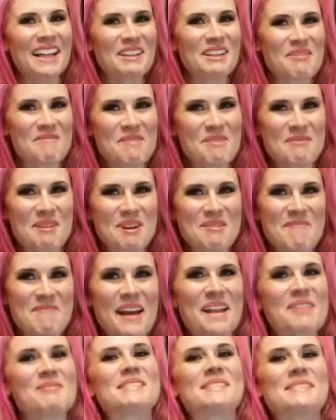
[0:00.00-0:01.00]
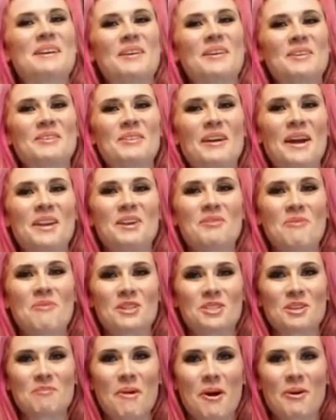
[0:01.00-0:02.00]
Hello everyone, my name is Sarah Grant. You're
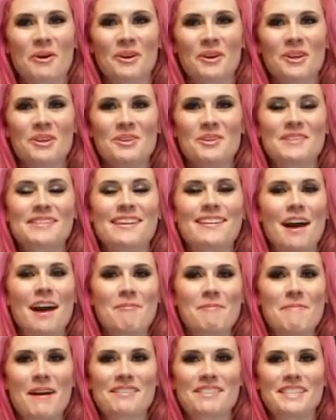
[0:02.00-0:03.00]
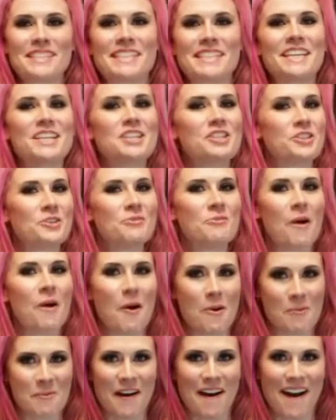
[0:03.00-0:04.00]
watching Poker News and I'm about to teach you
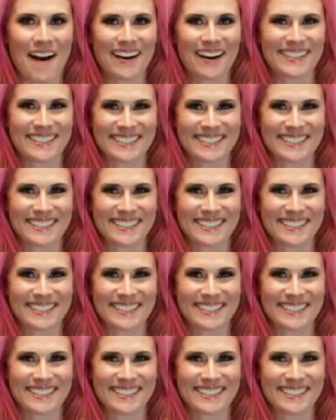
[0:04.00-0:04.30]
Omaha.